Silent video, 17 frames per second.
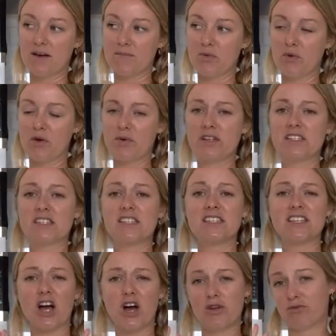we went to this
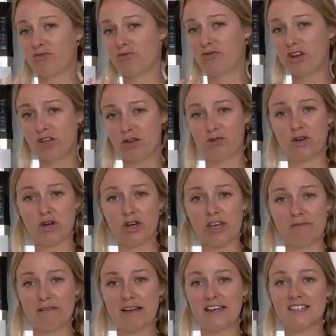unreal cookie
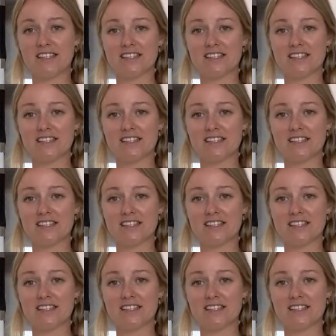place.